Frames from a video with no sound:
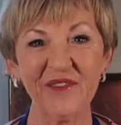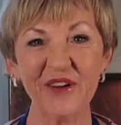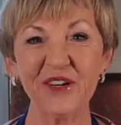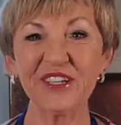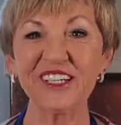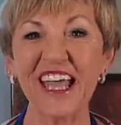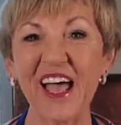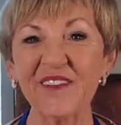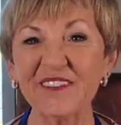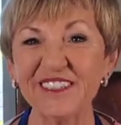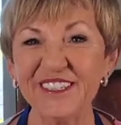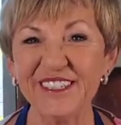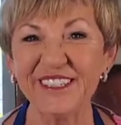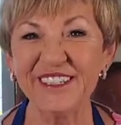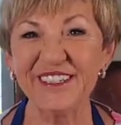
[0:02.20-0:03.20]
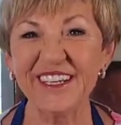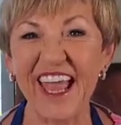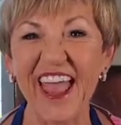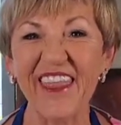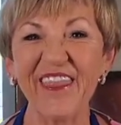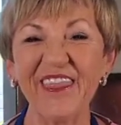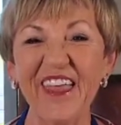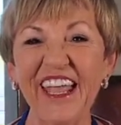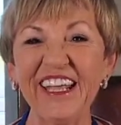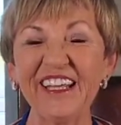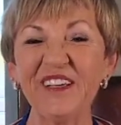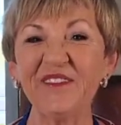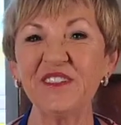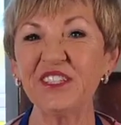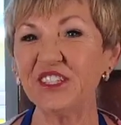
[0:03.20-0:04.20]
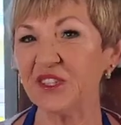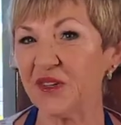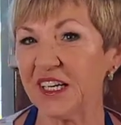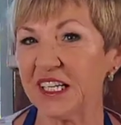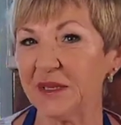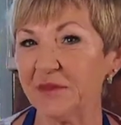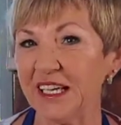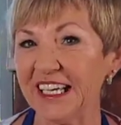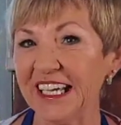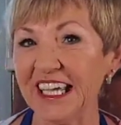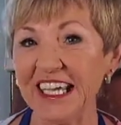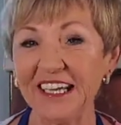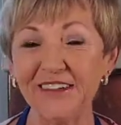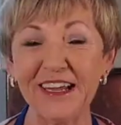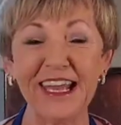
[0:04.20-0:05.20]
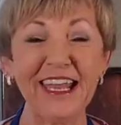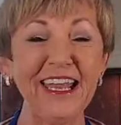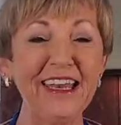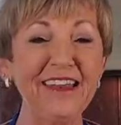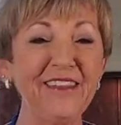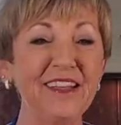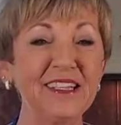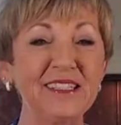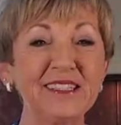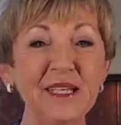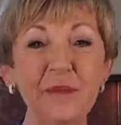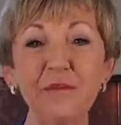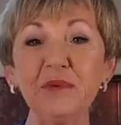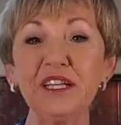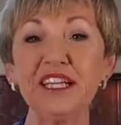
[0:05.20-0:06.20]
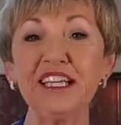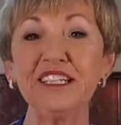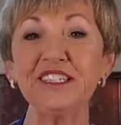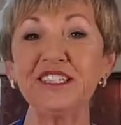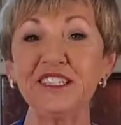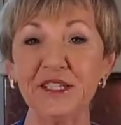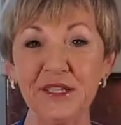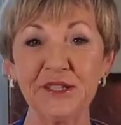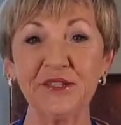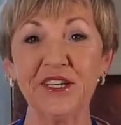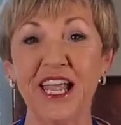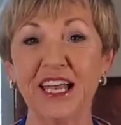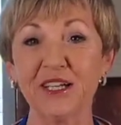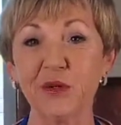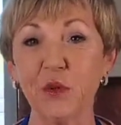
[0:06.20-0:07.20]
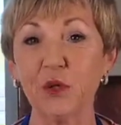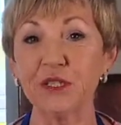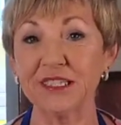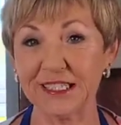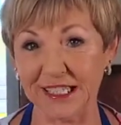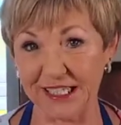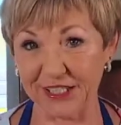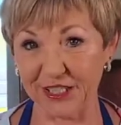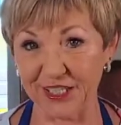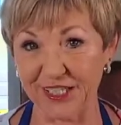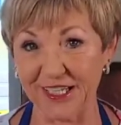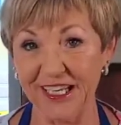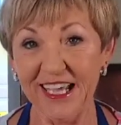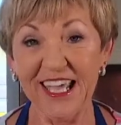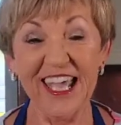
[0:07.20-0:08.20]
Well, good afternoon, and thank you for joining me here in the Symply Too Good headquarters kitchen.